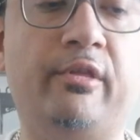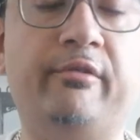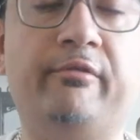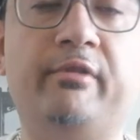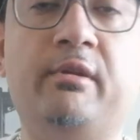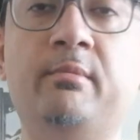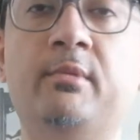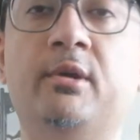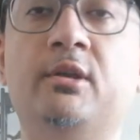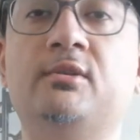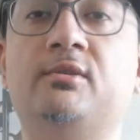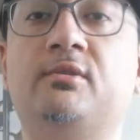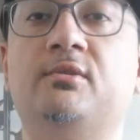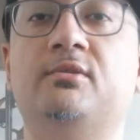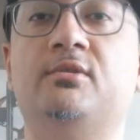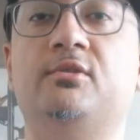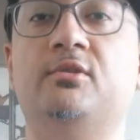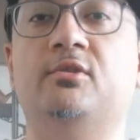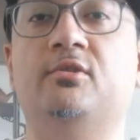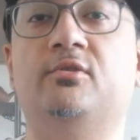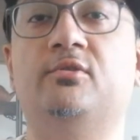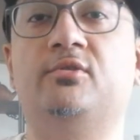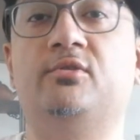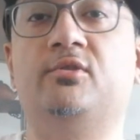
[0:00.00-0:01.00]
3 months or
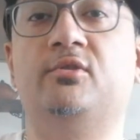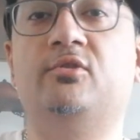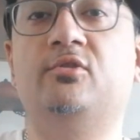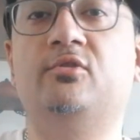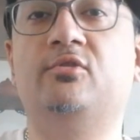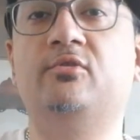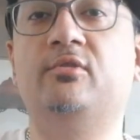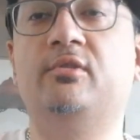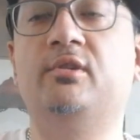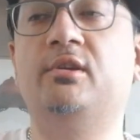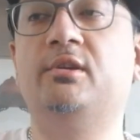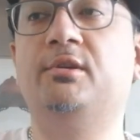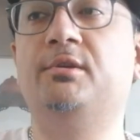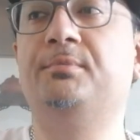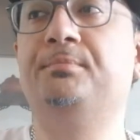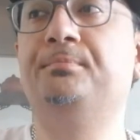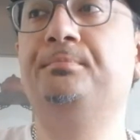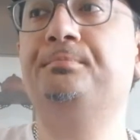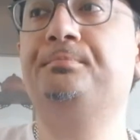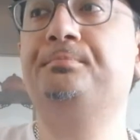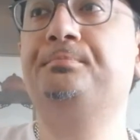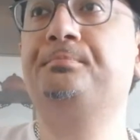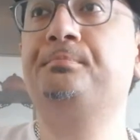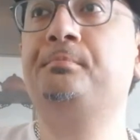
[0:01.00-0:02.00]
so,
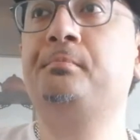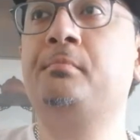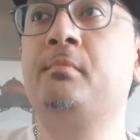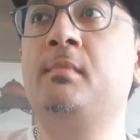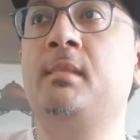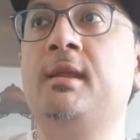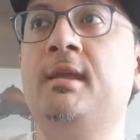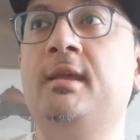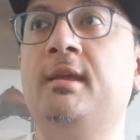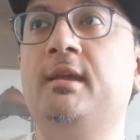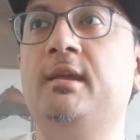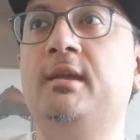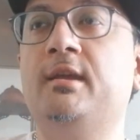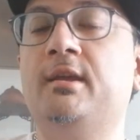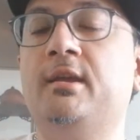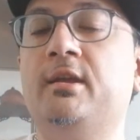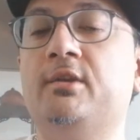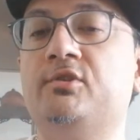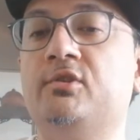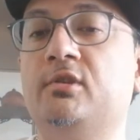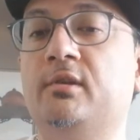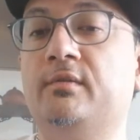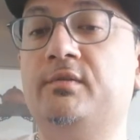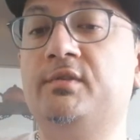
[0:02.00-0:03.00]

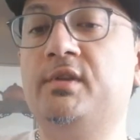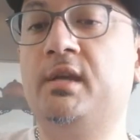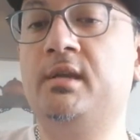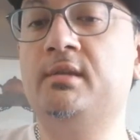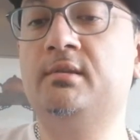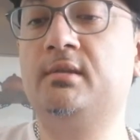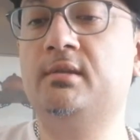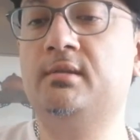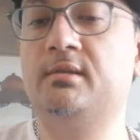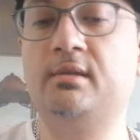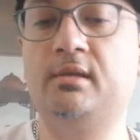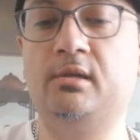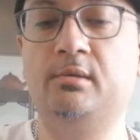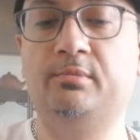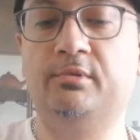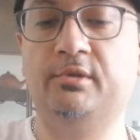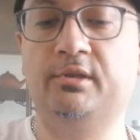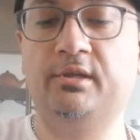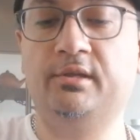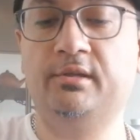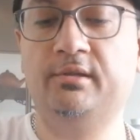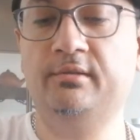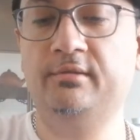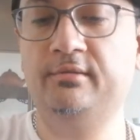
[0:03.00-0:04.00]
it should have changed considerably.